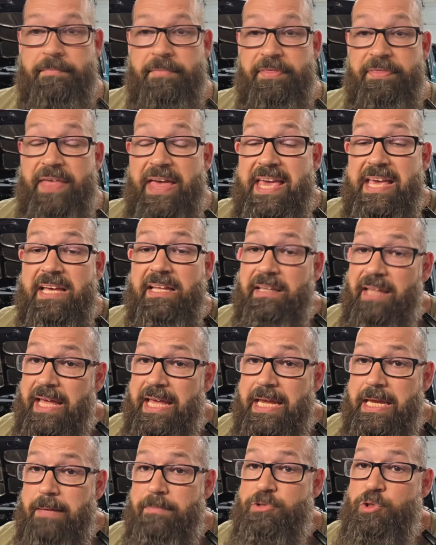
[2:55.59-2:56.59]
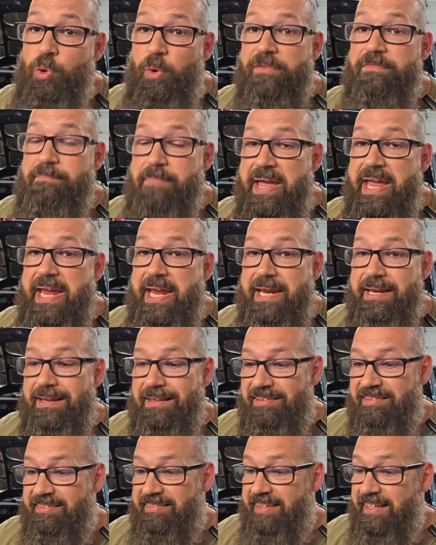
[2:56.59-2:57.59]
They claim to have
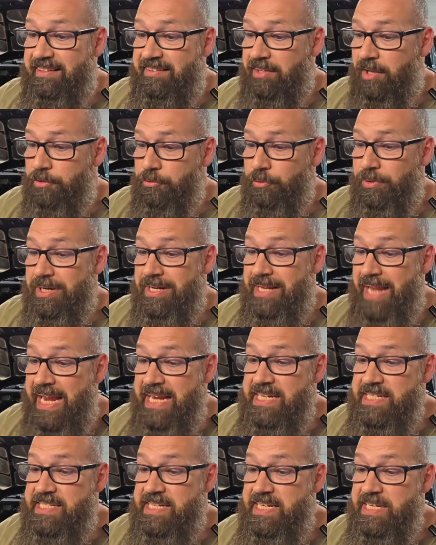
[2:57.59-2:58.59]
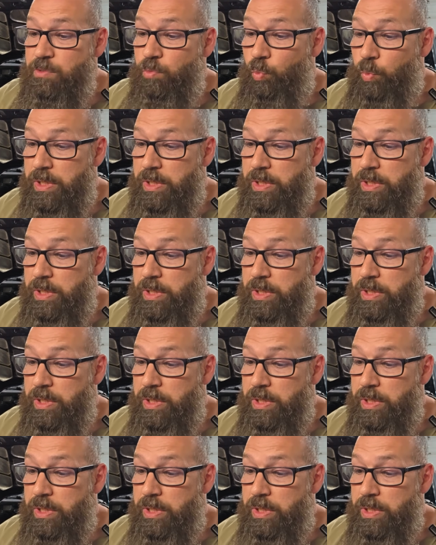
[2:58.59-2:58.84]
made 619